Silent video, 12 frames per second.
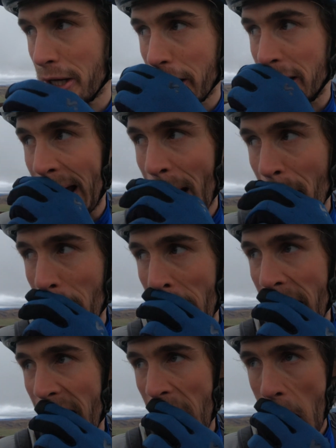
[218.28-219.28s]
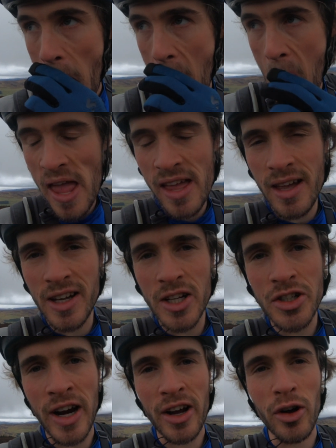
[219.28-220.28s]
go down a
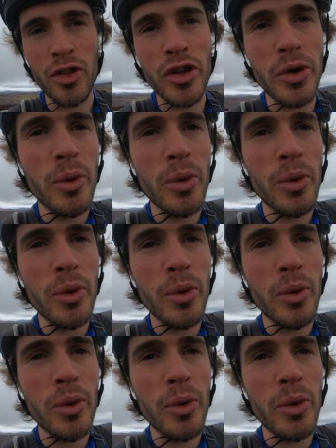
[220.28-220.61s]
track called New